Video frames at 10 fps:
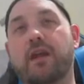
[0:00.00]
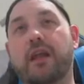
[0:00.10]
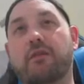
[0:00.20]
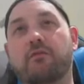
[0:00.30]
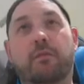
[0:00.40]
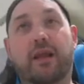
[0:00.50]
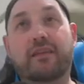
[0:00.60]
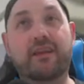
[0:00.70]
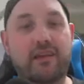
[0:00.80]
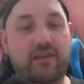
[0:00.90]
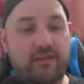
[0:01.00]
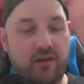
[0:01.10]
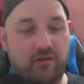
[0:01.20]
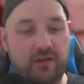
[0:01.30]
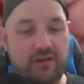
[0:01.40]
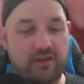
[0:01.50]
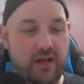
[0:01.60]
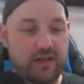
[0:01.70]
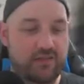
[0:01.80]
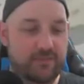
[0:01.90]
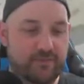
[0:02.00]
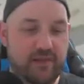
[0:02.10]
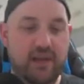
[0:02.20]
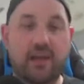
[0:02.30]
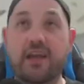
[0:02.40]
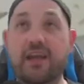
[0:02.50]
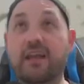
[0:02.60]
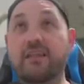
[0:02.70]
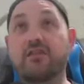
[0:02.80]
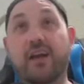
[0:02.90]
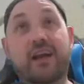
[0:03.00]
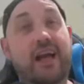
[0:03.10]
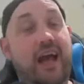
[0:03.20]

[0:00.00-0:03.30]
it replacing itself, which is nice. Nether Trader